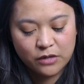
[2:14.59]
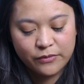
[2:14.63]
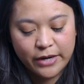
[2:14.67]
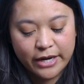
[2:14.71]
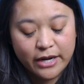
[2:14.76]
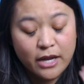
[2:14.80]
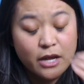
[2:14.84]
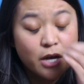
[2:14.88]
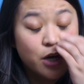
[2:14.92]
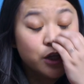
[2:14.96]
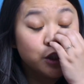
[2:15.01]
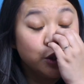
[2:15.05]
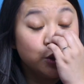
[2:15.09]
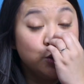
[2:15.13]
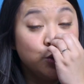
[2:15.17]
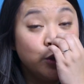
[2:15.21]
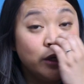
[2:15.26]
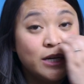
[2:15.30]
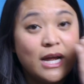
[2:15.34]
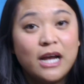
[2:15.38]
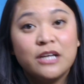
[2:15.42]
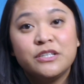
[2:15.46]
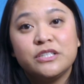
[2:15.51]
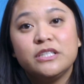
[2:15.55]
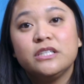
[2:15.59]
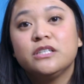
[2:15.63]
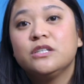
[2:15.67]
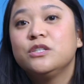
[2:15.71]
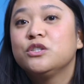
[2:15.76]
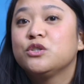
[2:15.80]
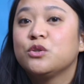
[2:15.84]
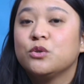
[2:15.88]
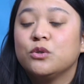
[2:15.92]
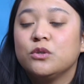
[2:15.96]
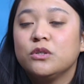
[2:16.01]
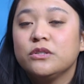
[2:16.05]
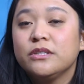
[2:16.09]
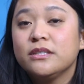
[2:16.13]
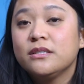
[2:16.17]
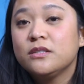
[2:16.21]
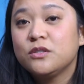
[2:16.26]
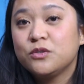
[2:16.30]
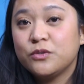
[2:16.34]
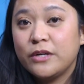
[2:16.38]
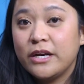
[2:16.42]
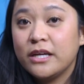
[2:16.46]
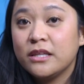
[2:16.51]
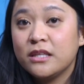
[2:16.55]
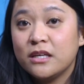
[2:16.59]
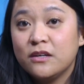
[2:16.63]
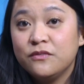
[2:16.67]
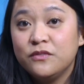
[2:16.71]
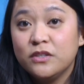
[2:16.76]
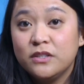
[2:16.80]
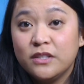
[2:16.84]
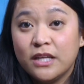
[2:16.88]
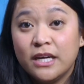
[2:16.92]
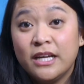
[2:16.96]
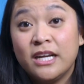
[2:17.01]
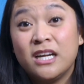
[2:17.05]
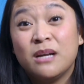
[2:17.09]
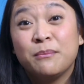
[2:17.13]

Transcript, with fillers: All right, so you can actually control the strength of the LUT,